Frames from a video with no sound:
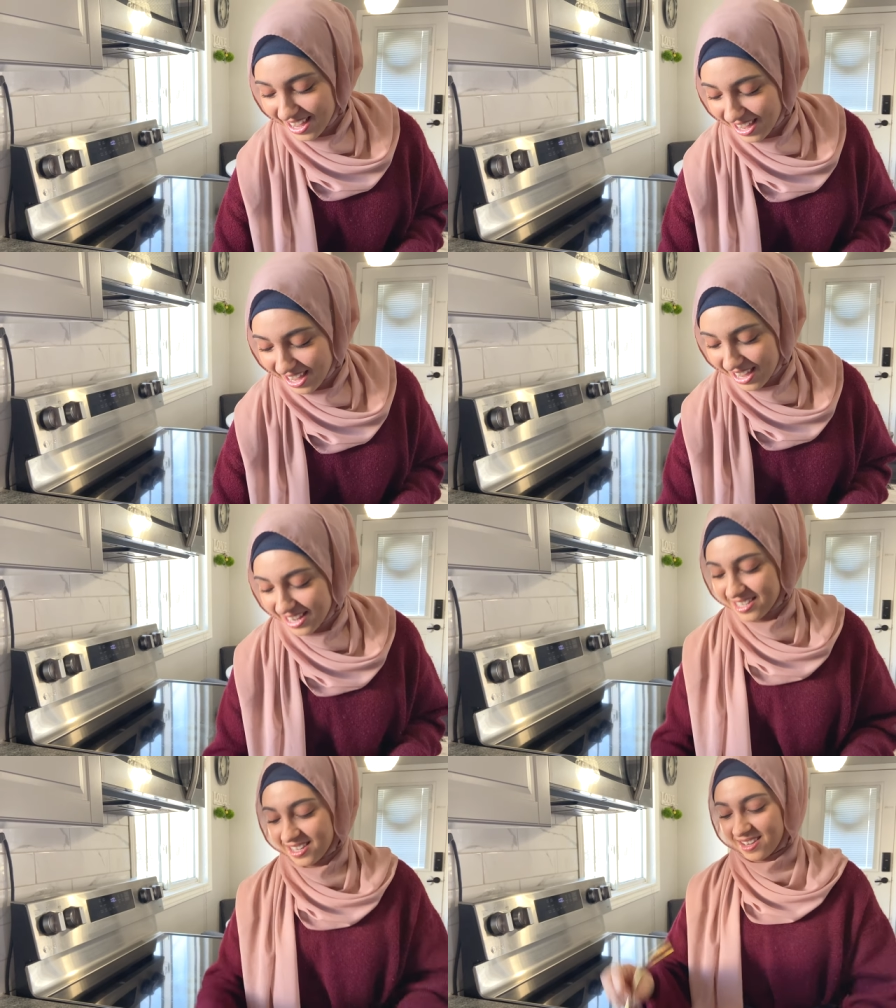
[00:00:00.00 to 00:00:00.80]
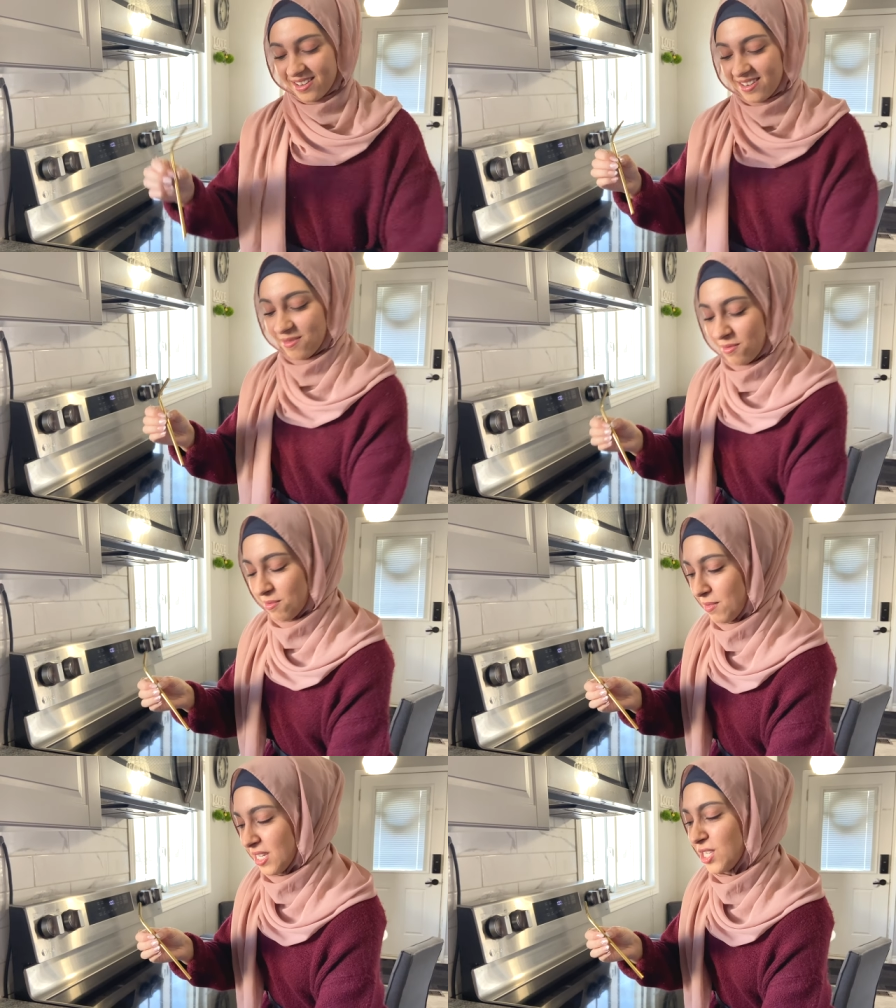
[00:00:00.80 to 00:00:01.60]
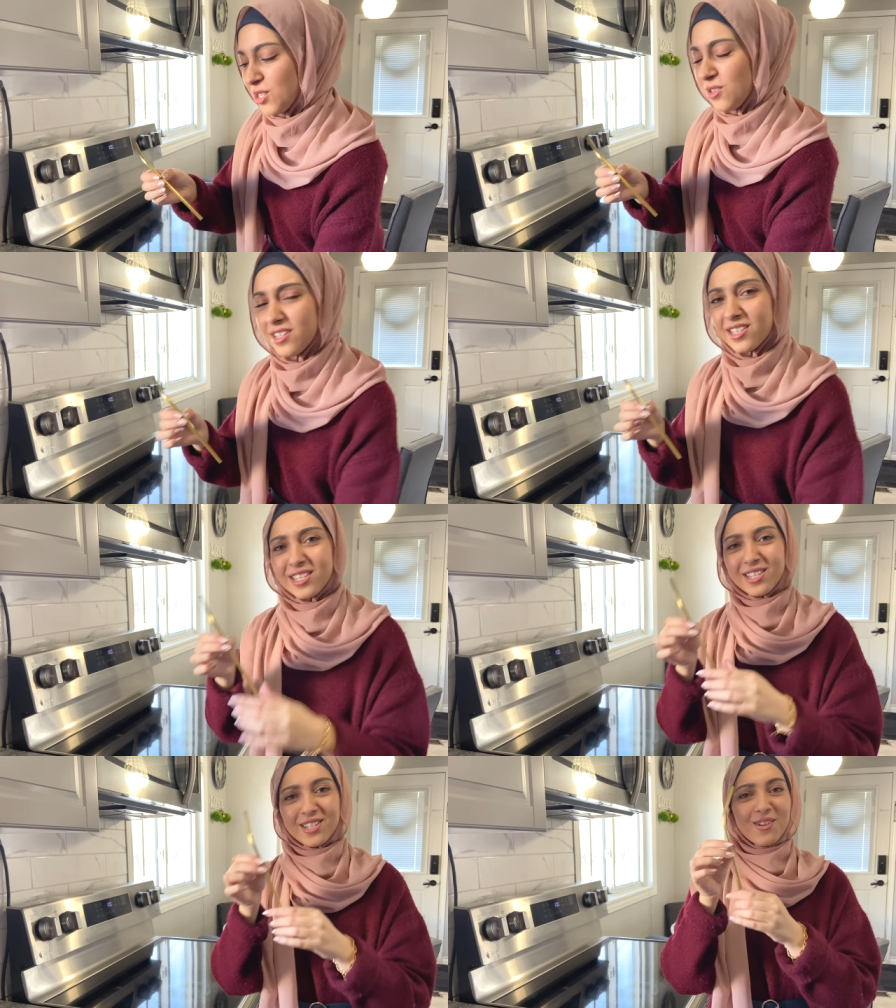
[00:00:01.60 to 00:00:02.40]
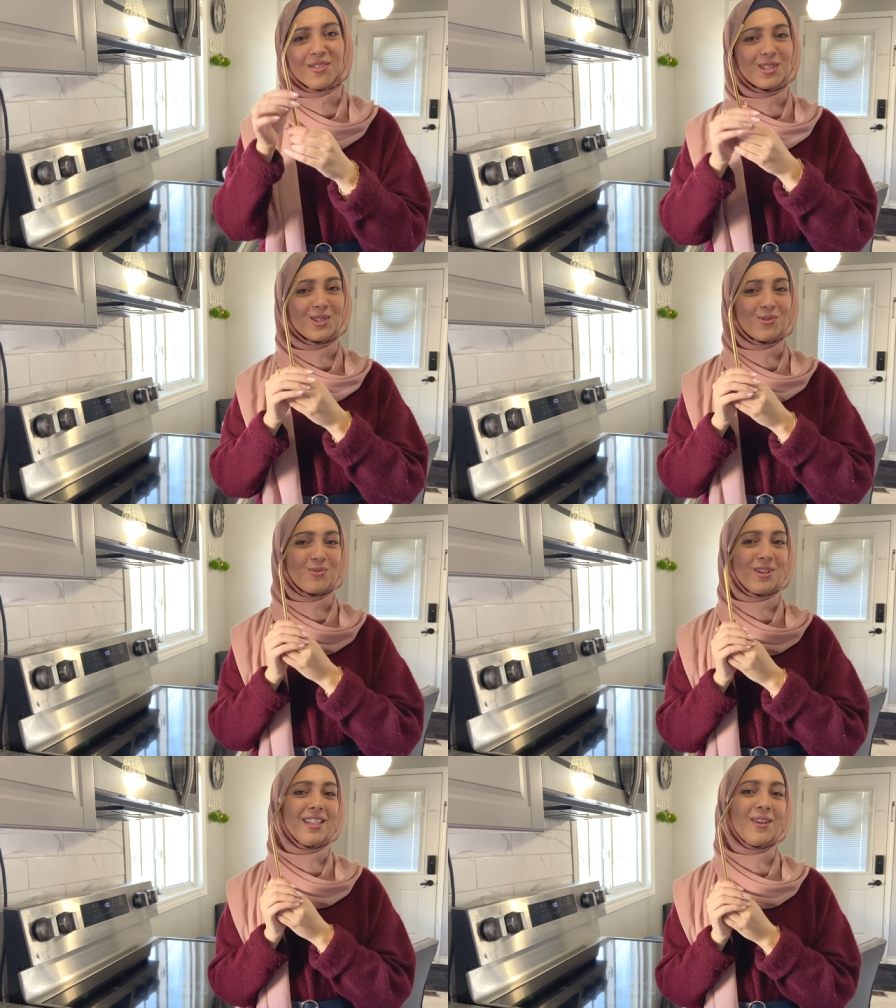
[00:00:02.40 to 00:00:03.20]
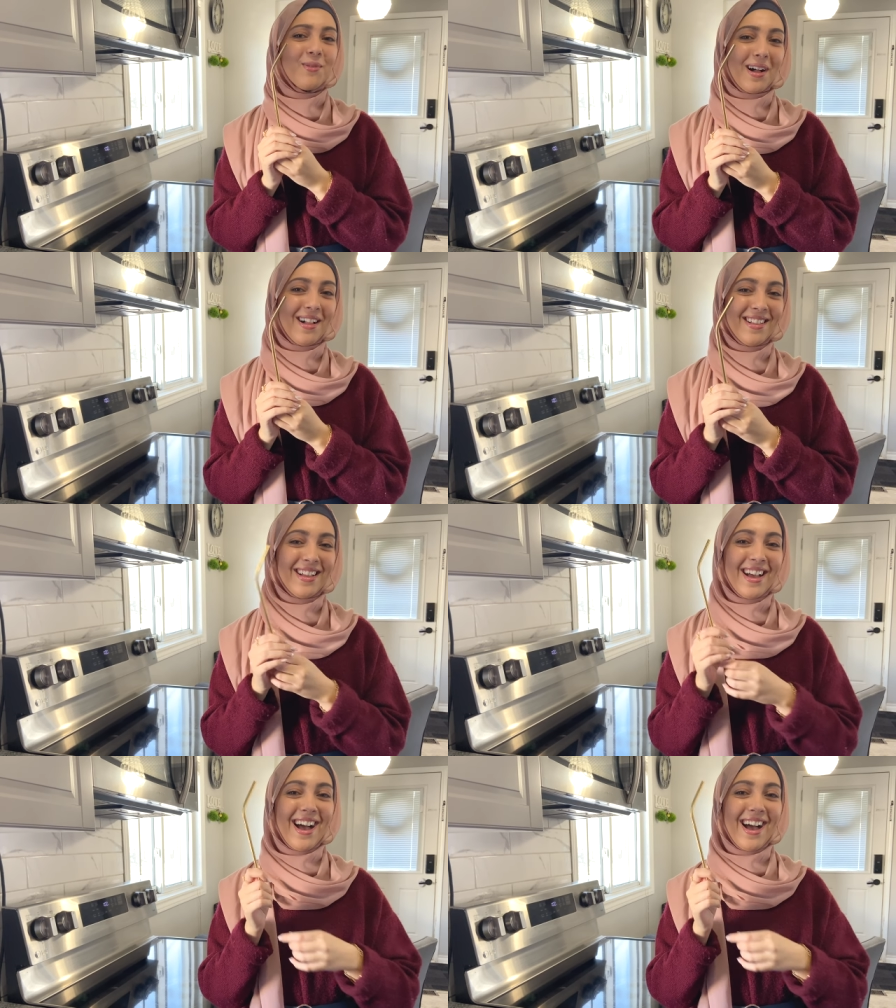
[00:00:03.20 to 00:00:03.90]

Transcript: And my students know this really well.